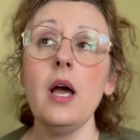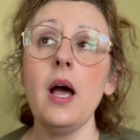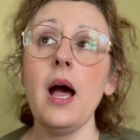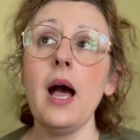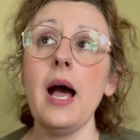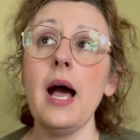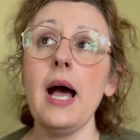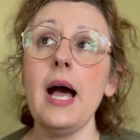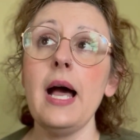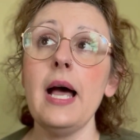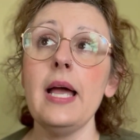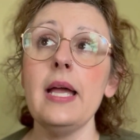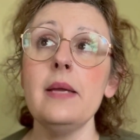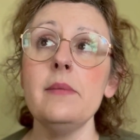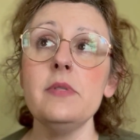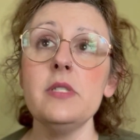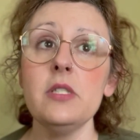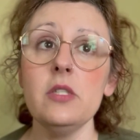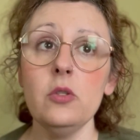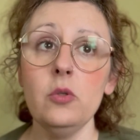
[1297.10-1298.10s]
I am
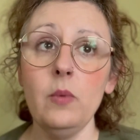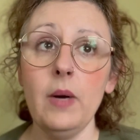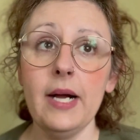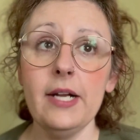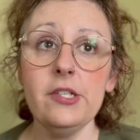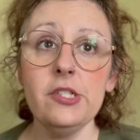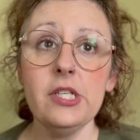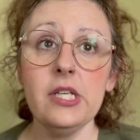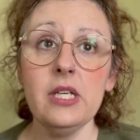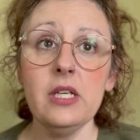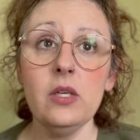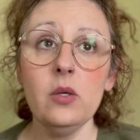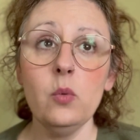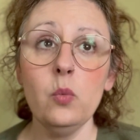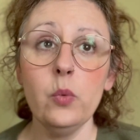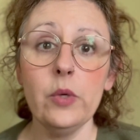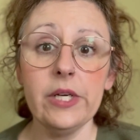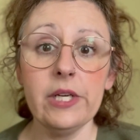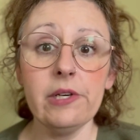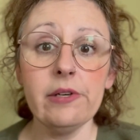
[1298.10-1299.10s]
still watching
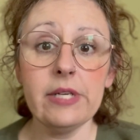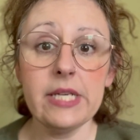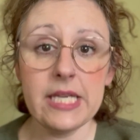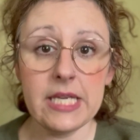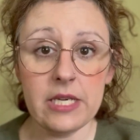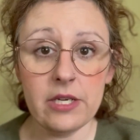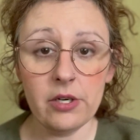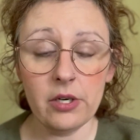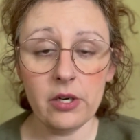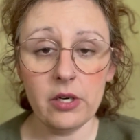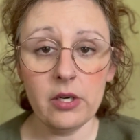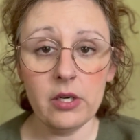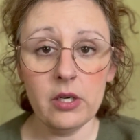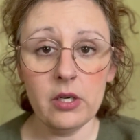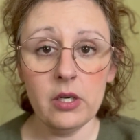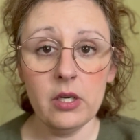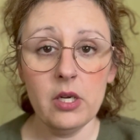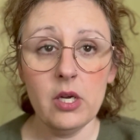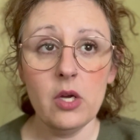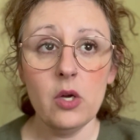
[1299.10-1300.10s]
We're
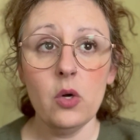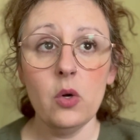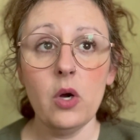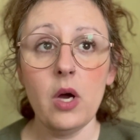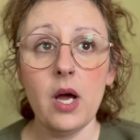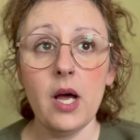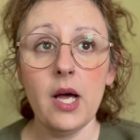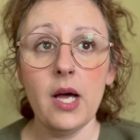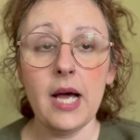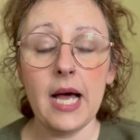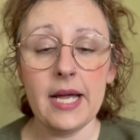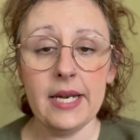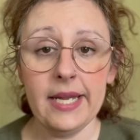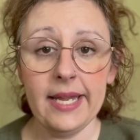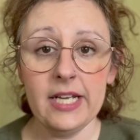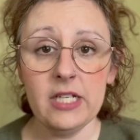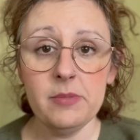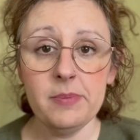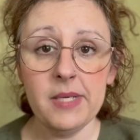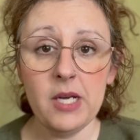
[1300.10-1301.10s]
Here on
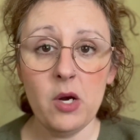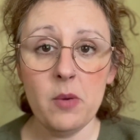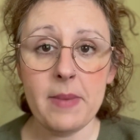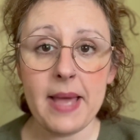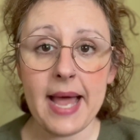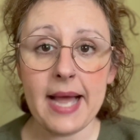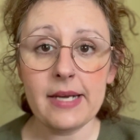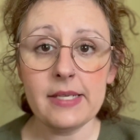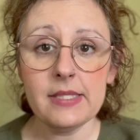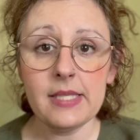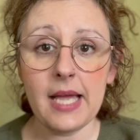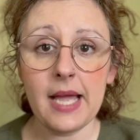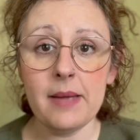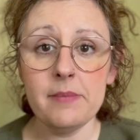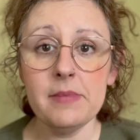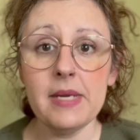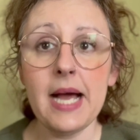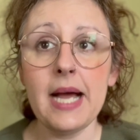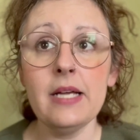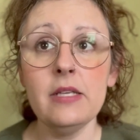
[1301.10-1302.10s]
HBO Max. I'm
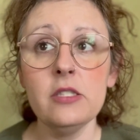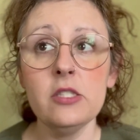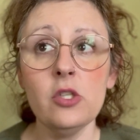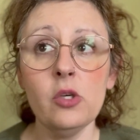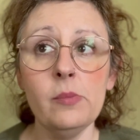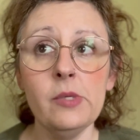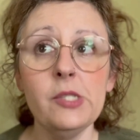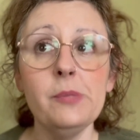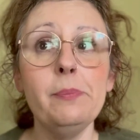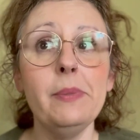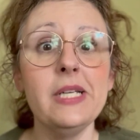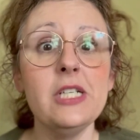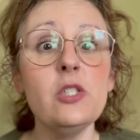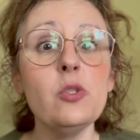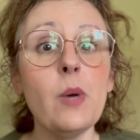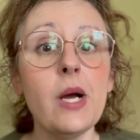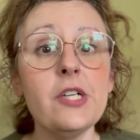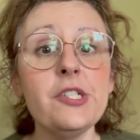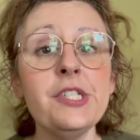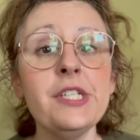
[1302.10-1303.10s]
not so much binge
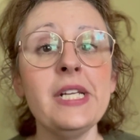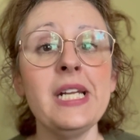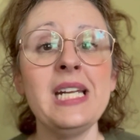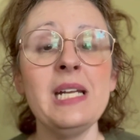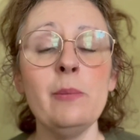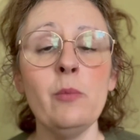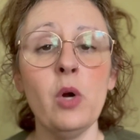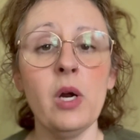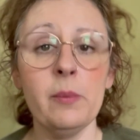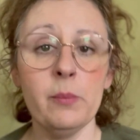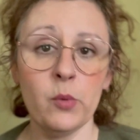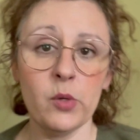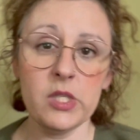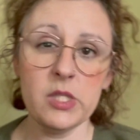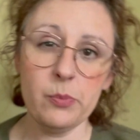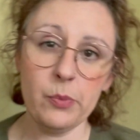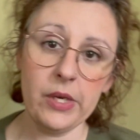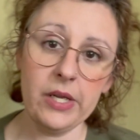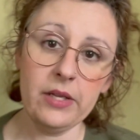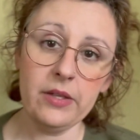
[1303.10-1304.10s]
watching it anymore. I'm more
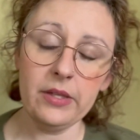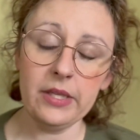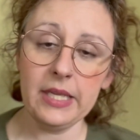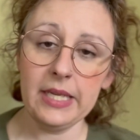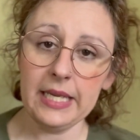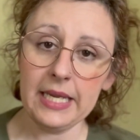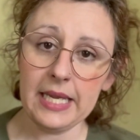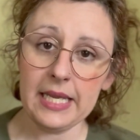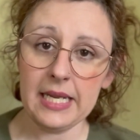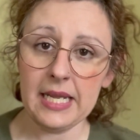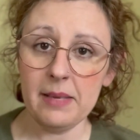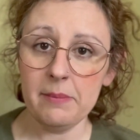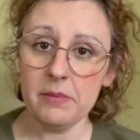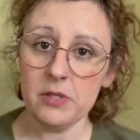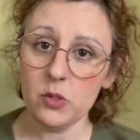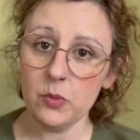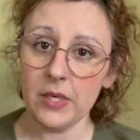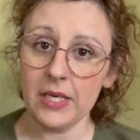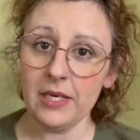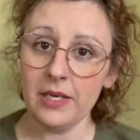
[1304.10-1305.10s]
sprinkling it in
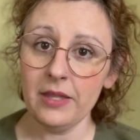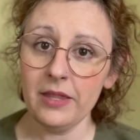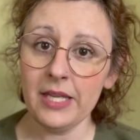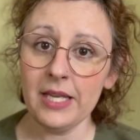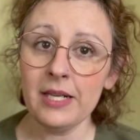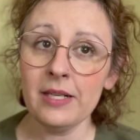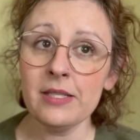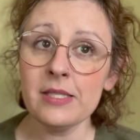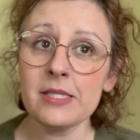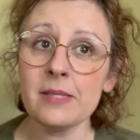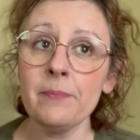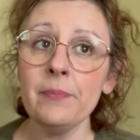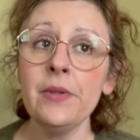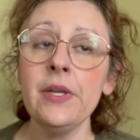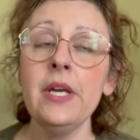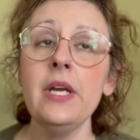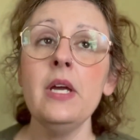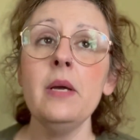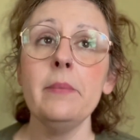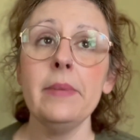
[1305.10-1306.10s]
between things.
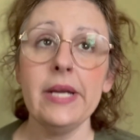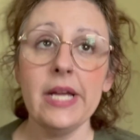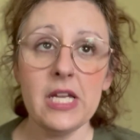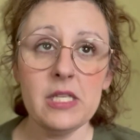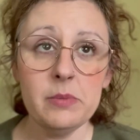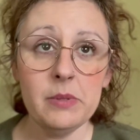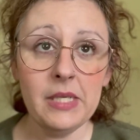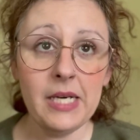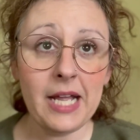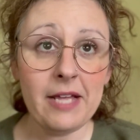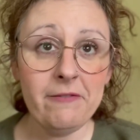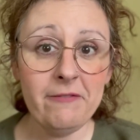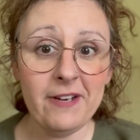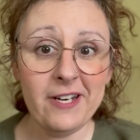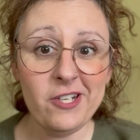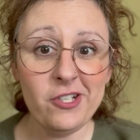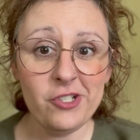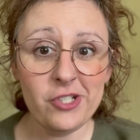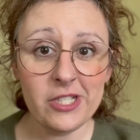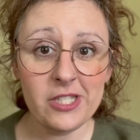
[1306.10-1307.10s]
My husband and I
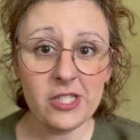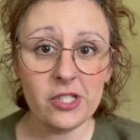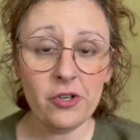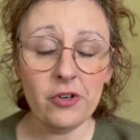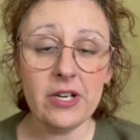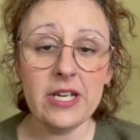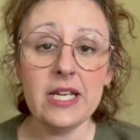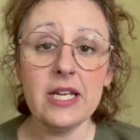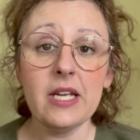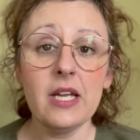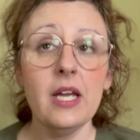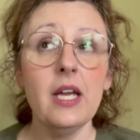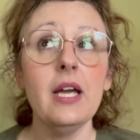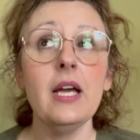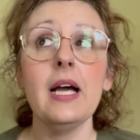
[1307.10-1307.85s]
finished Schitt's Creek.